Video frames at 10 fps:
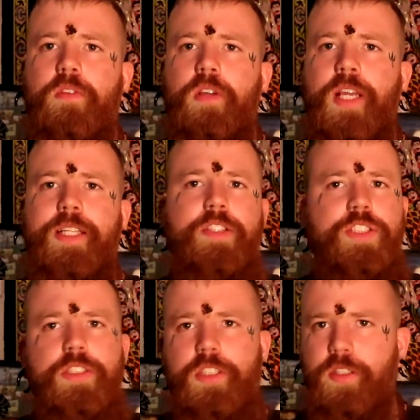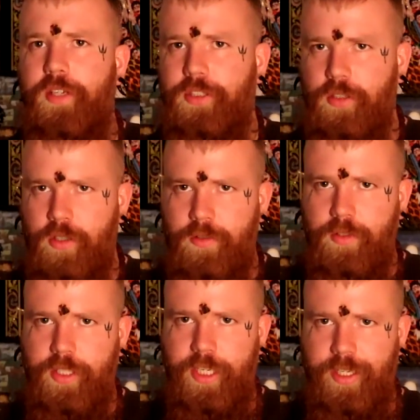And that's just the US alone.
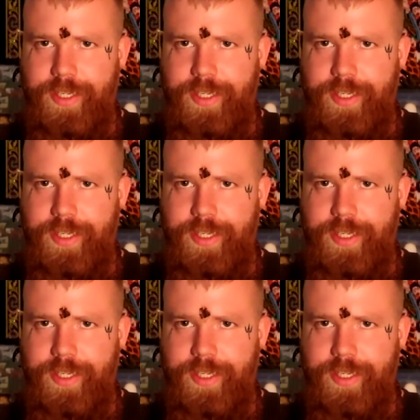Here in